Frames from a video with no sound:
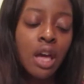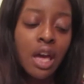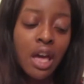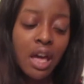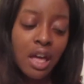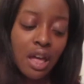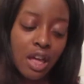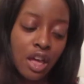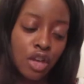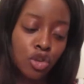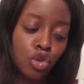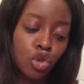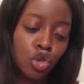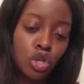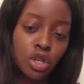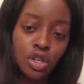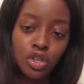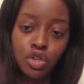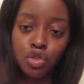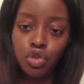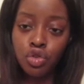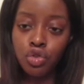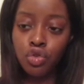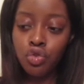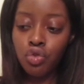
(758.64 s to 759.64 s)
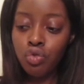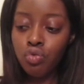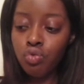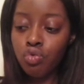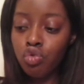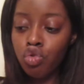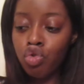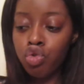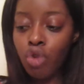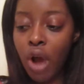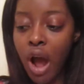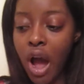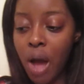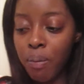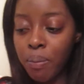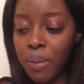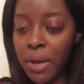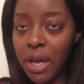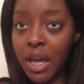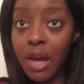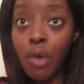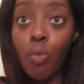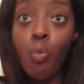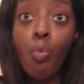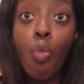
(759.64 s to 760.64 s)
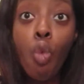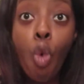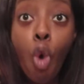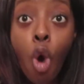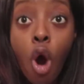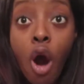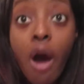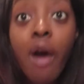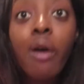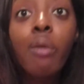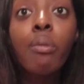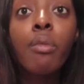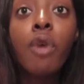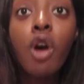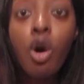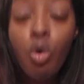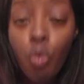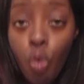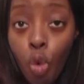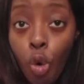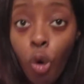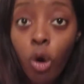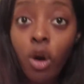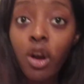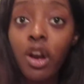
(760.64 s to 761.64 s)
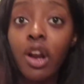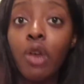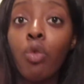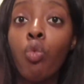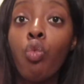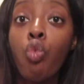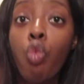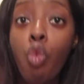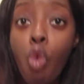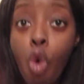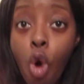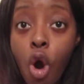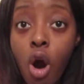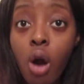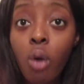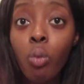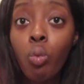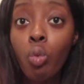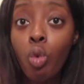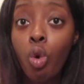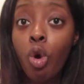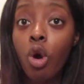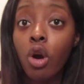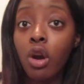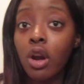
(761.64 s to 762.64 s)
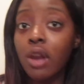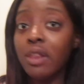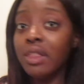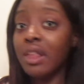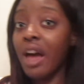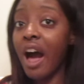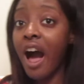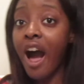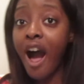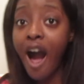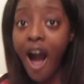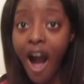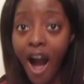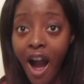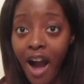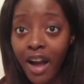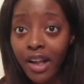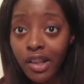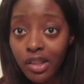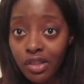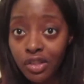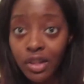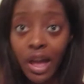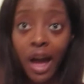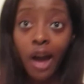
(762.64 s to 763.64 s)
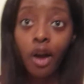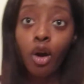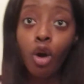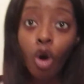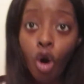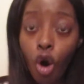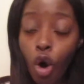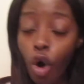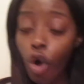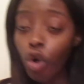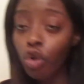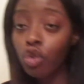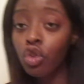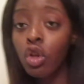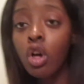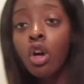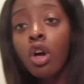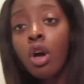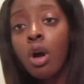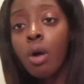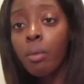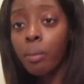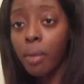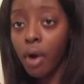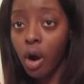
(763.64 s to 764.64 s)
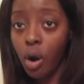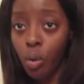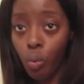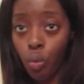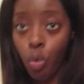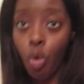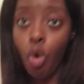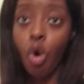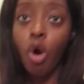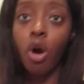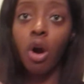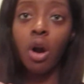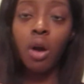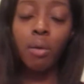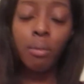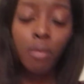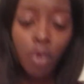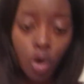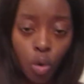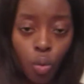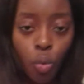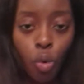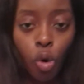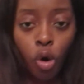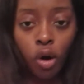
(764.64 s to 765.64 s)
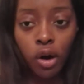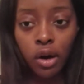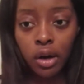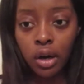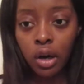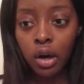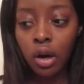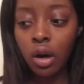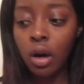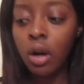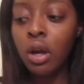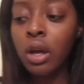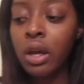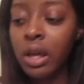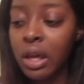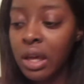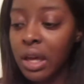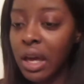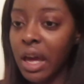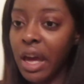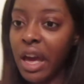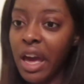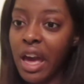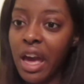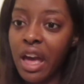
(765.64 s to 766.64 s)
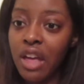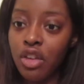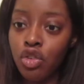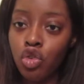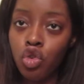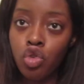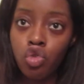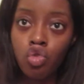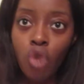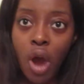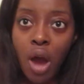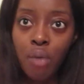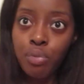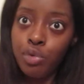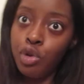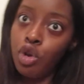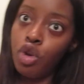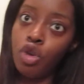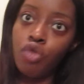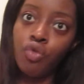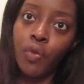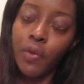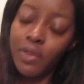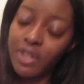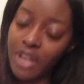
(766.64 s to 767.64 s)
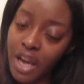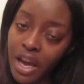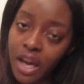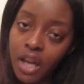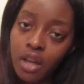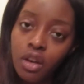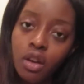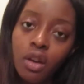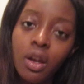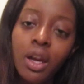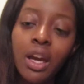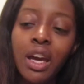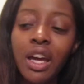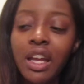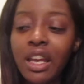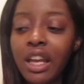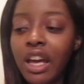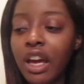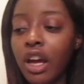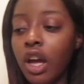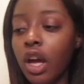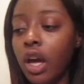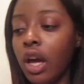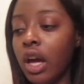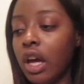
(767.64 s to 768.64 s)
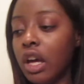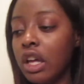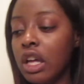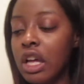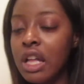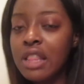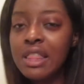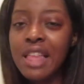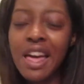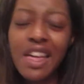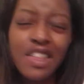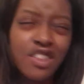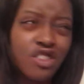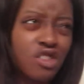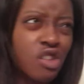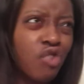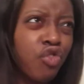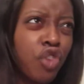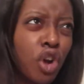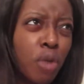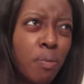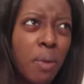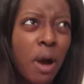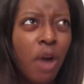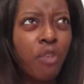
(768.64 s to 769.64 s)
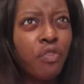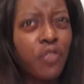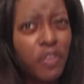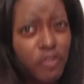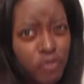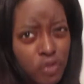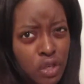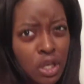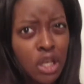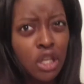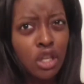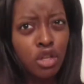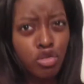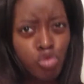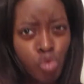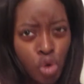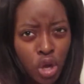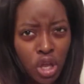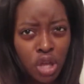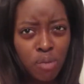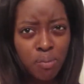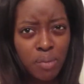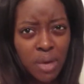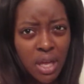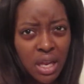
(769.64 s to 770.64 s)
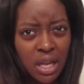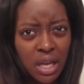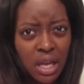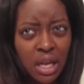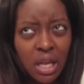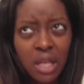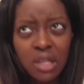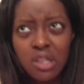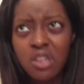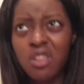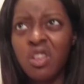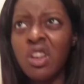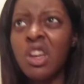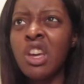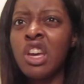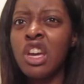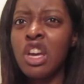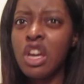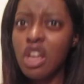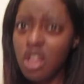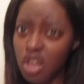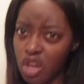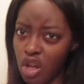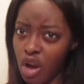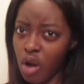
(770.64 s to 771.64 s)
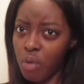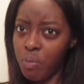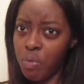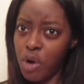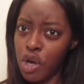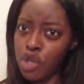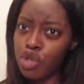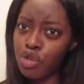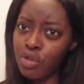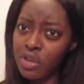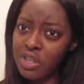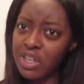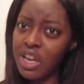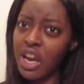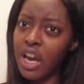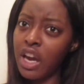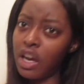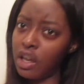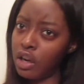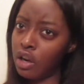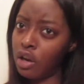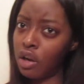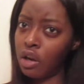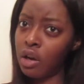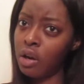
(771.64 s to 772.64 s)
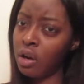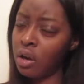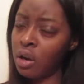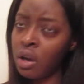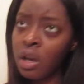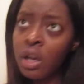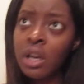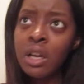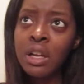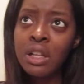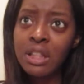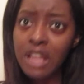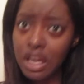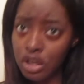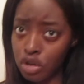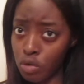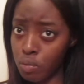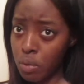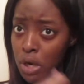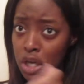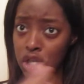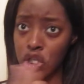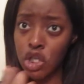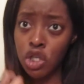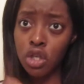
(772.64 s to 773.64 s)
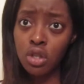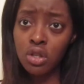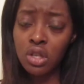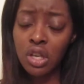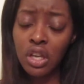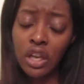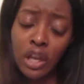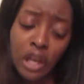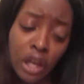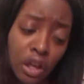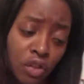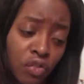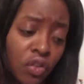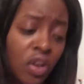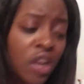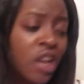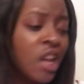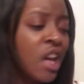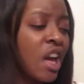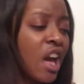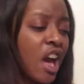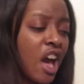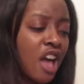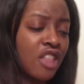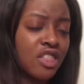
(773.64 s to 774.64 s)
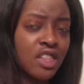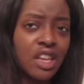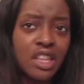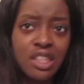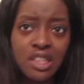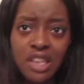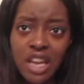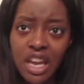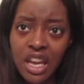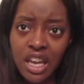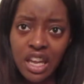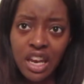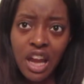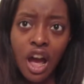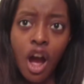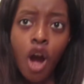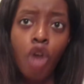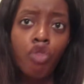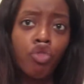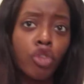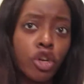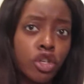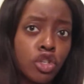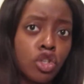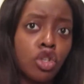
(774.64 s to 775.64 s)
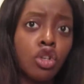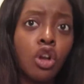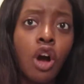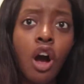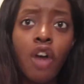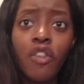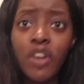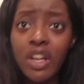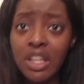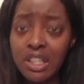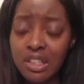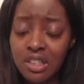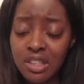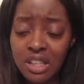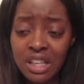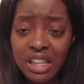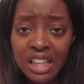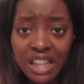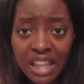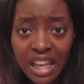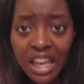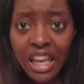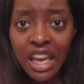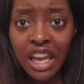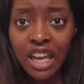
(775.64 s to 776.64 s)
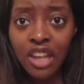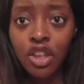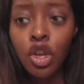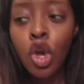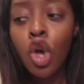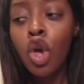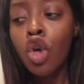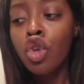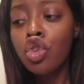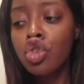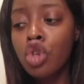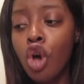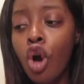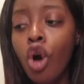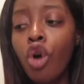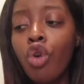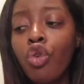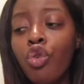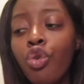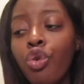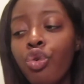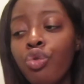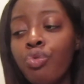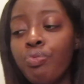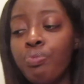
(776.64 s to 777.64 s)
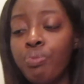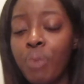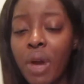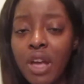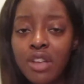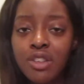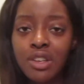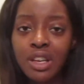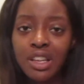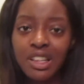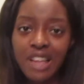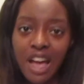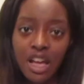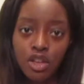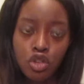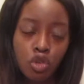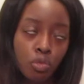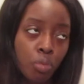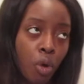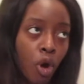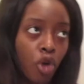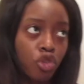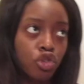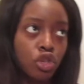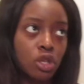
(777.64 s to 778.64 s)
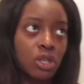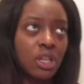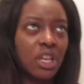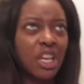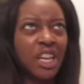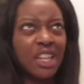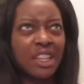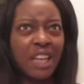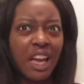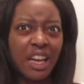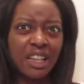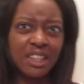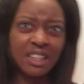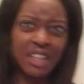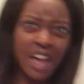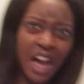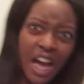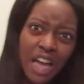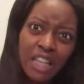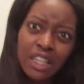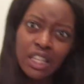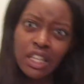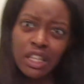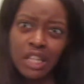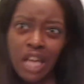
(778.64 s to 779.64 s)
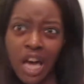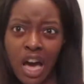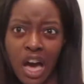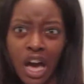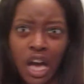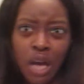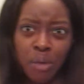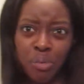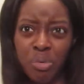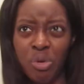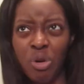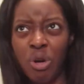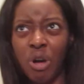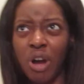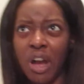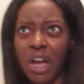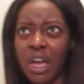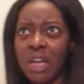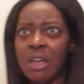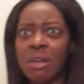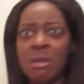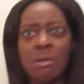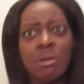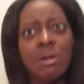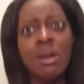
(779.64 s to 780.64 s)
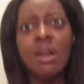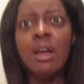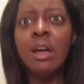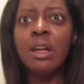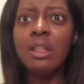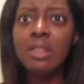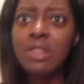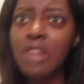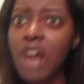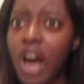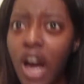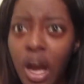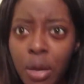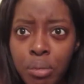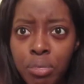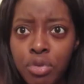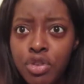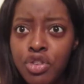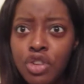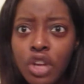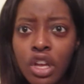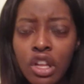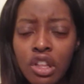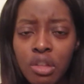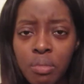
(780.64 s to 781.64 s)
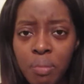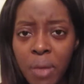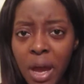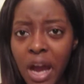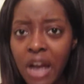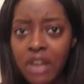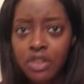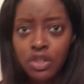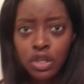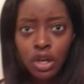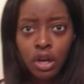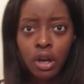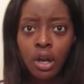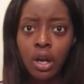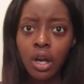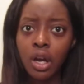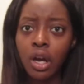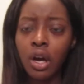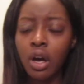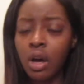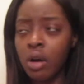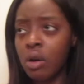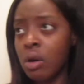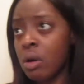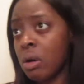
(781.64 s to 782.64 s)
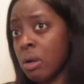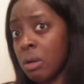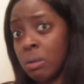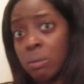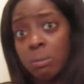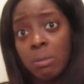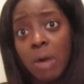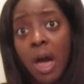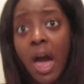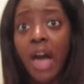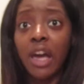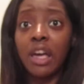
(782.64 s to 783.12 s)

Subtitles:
and you just drop it in warm water, not hot, not cold, but warm water, and you drop your retainer in it, let it sit for about 15 to 20 minutes, you know, brush the retainer like you're brushing your teeth, and then take it out, rinse it off, and it's clean. So basically that's supposed to clean like 99.9% of the bacteria, I